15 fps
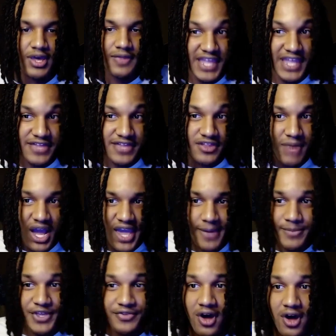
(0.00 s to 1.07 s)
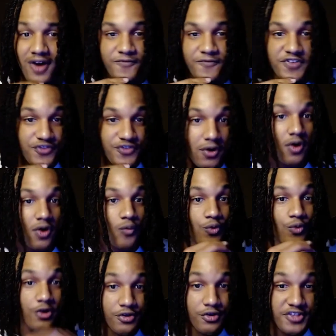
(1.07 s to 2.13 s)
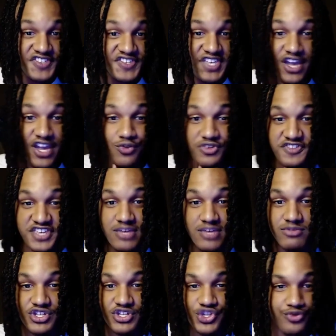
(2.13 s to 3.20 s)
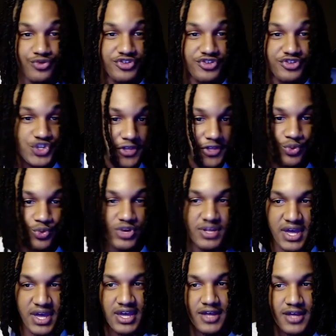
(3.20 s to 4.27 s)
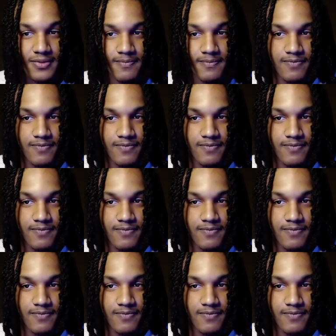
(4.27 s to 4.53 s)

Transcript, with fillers: Now, the Miami Dolphins are a really scary team in 2023, man.